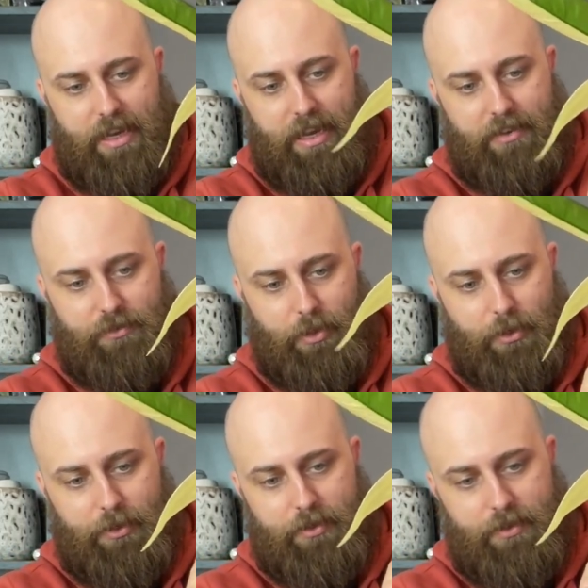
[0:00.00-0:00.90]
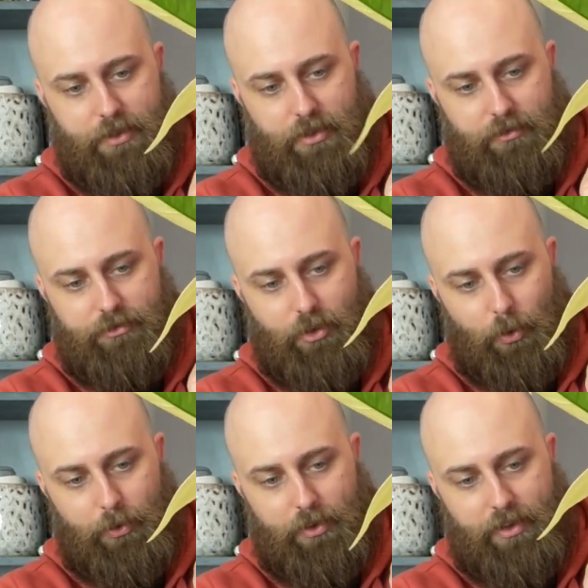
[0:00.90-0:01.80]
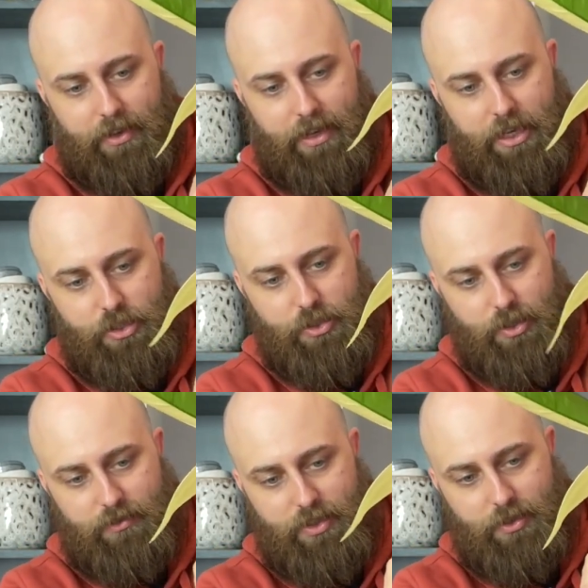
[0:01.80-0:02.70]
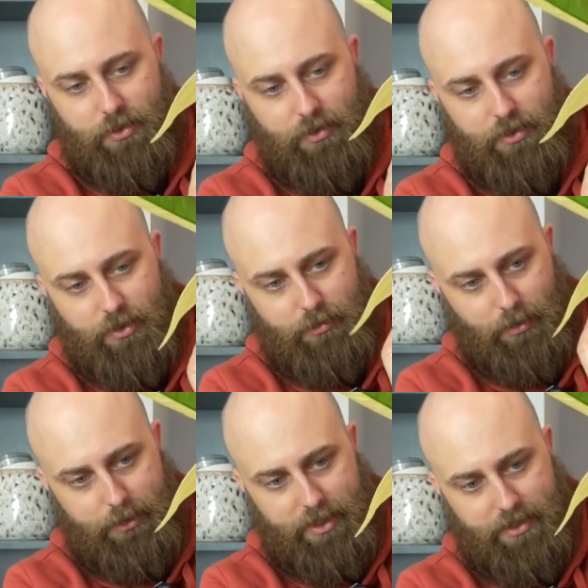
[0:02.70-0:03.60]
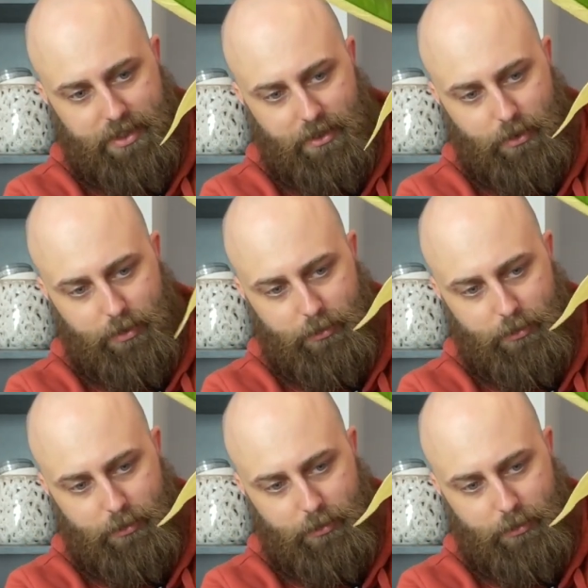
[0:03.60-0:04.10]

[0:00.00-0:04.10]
airflow. You can fold the edges over too. Should have probably done that a little